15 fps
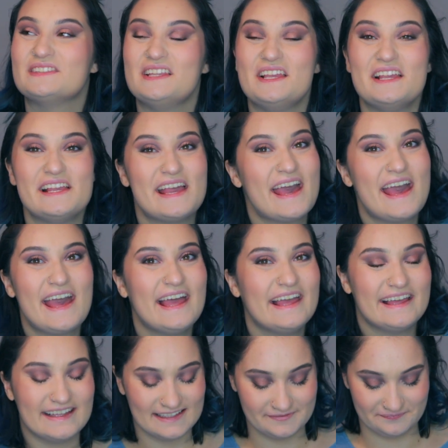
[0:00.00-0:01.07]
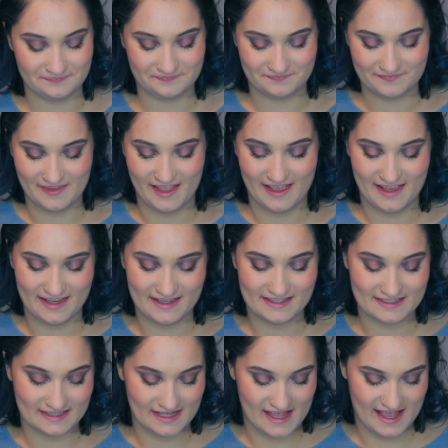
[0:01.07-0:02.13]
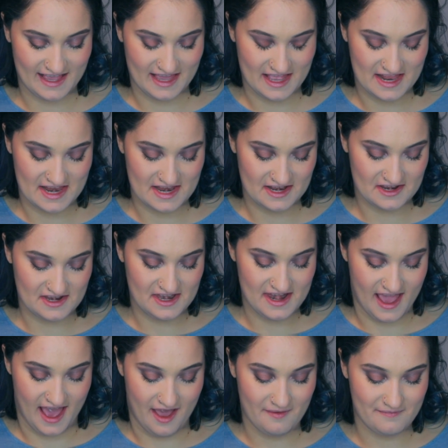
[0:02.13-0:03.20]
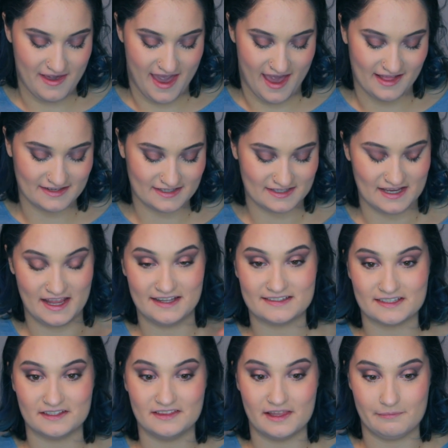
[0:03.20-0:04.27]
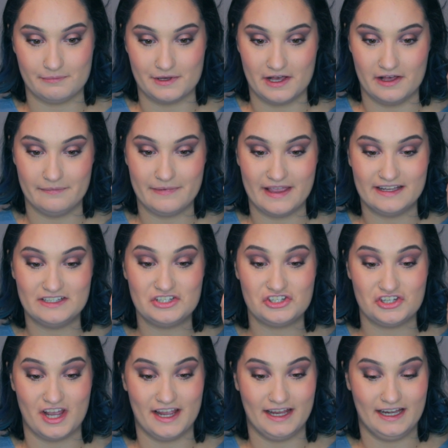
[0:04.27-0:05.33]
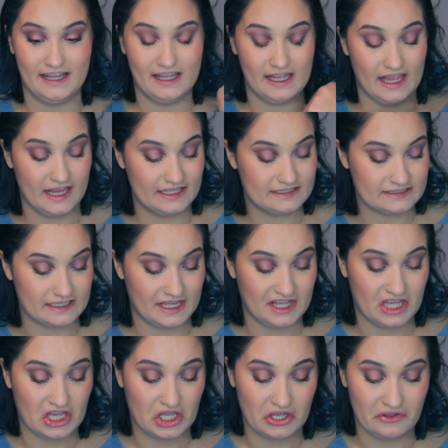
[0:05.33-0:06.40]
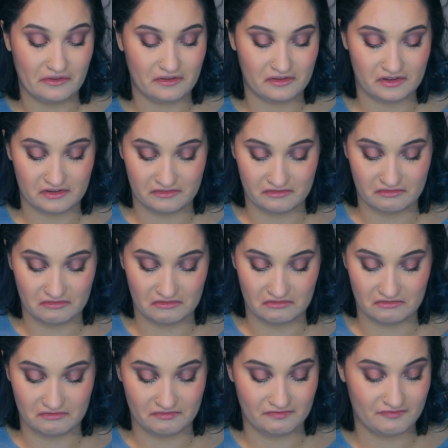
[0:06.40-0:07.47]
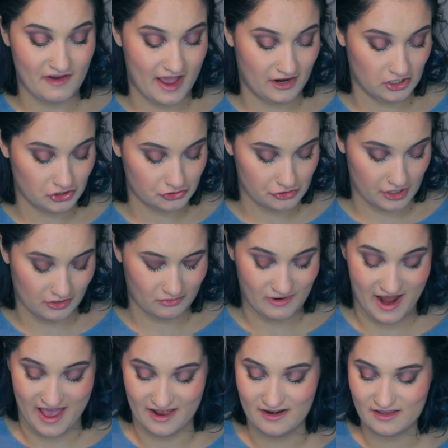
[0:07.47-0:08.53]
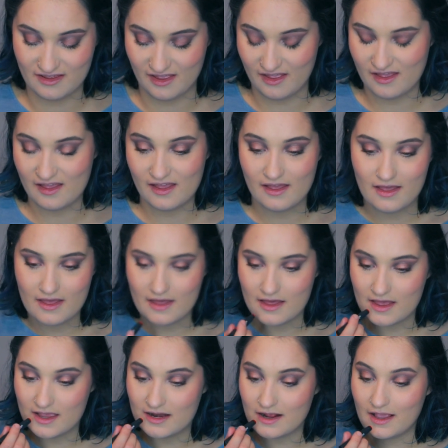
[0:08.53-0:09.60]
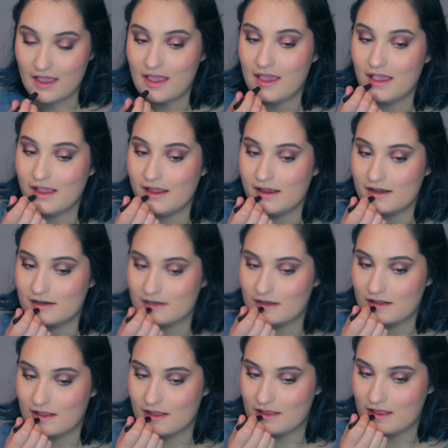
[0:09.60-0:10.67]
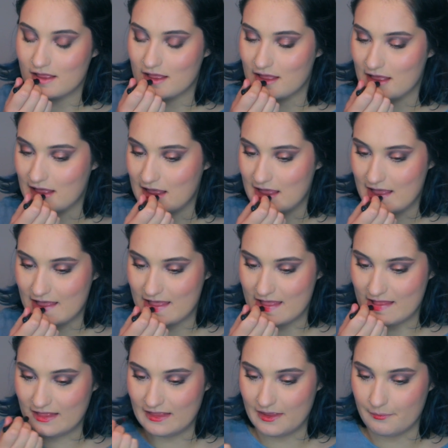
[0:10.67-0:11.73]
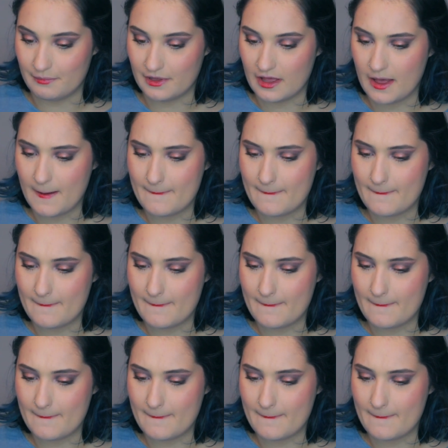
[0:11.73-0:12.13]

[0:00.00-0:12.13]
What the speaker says: Yay. It is like not matte, it's a lip balm, it's shiny, it's like fire truck red, and I hate a lip balm.